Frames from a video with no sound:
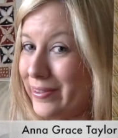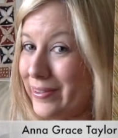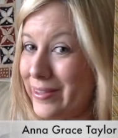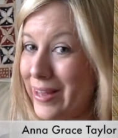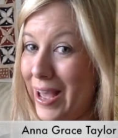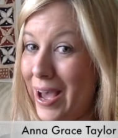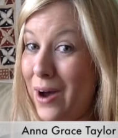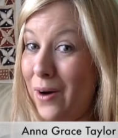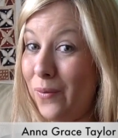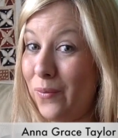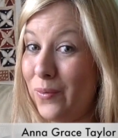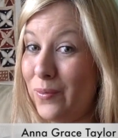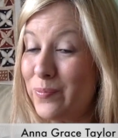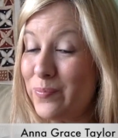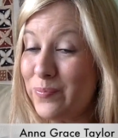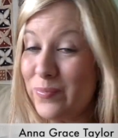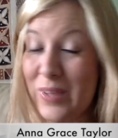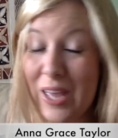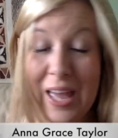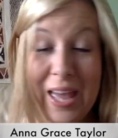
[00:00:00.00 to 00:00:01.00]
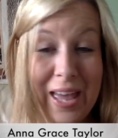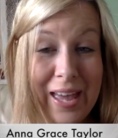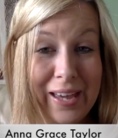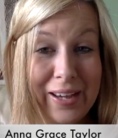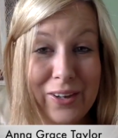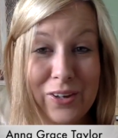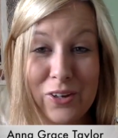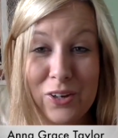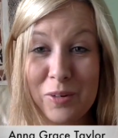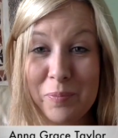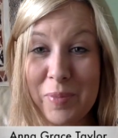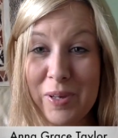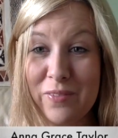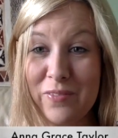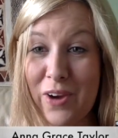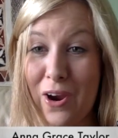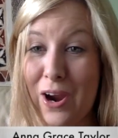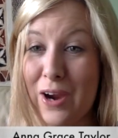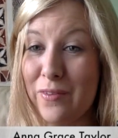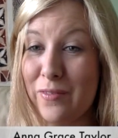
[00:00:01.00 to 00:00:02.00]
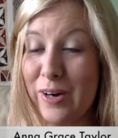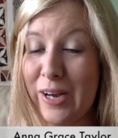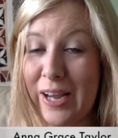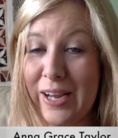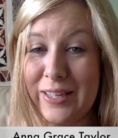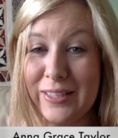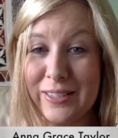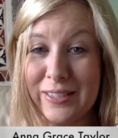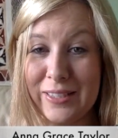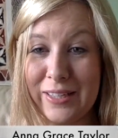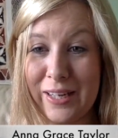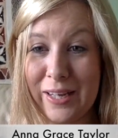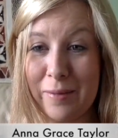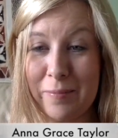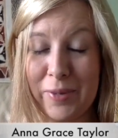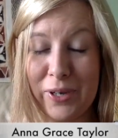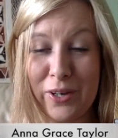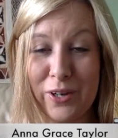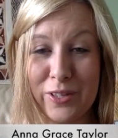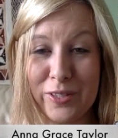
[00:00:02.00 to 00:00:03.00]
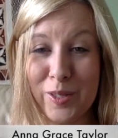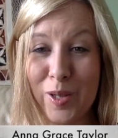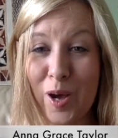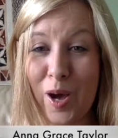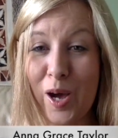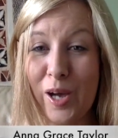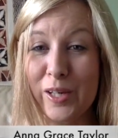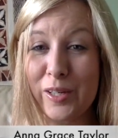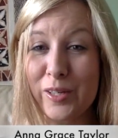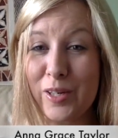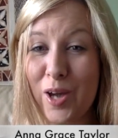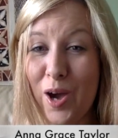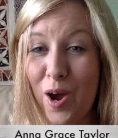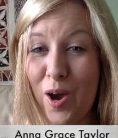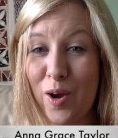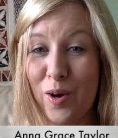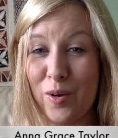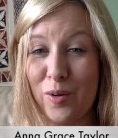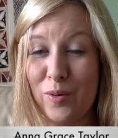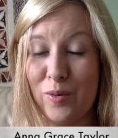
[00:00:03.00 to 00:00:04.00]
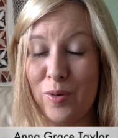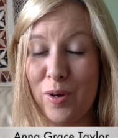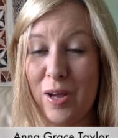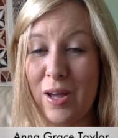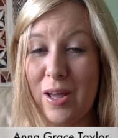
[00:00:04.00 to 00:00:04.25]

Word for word: Now, it could be very related here because I know